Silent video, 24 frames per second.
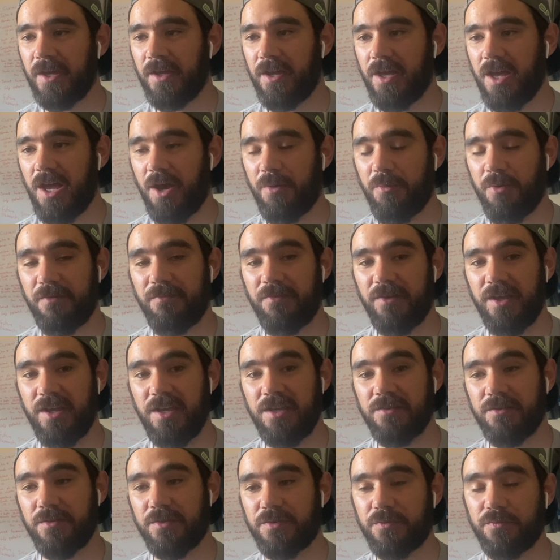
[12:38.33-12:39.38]
However,
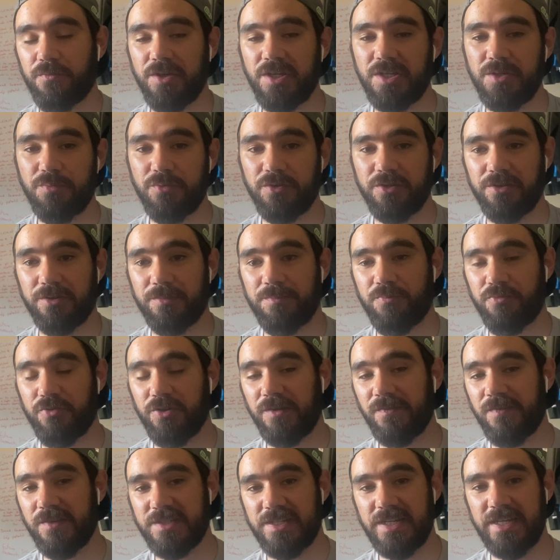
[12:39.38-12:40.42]
in a 3-wood, I
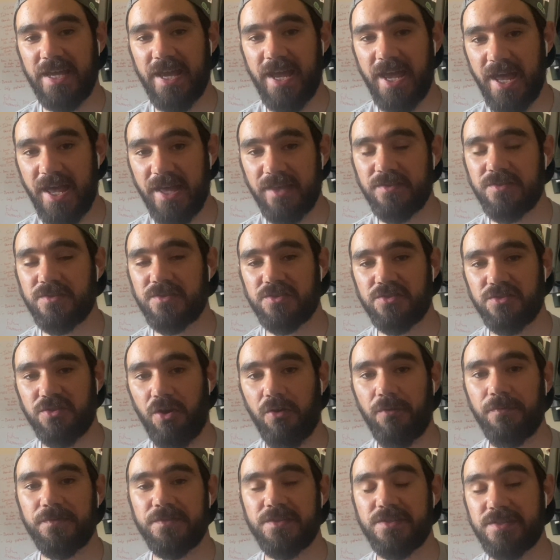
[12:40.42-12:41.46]
previously had
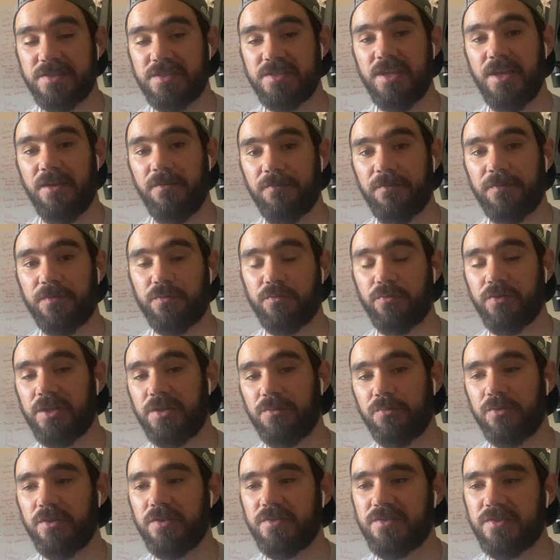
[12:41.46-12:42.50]
soft, stiff
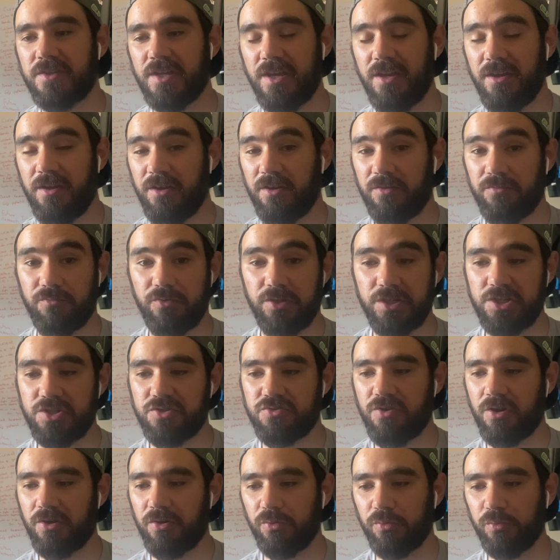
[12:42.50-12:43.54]
3-woods and really
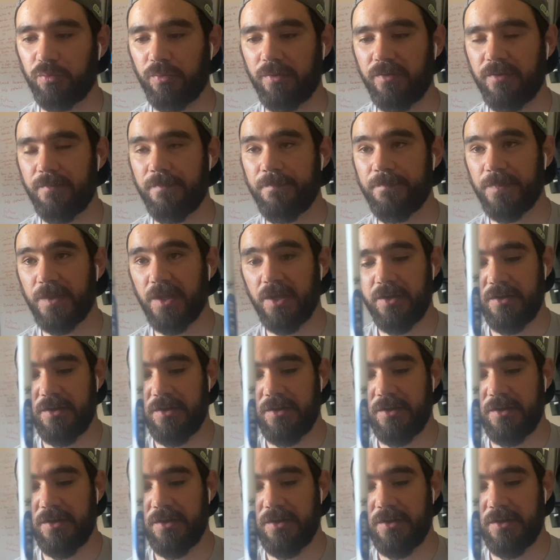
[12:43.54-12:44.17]
struggled with them.